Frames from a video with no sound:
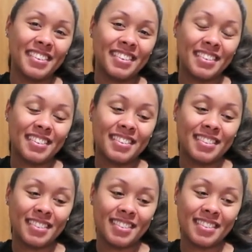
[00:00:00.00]

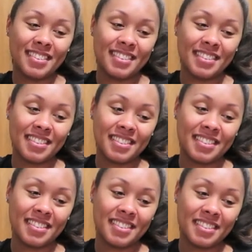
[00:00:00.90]

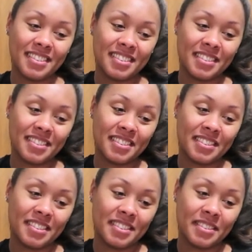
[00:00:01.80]

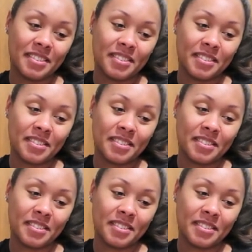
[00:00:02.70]
(not speaking)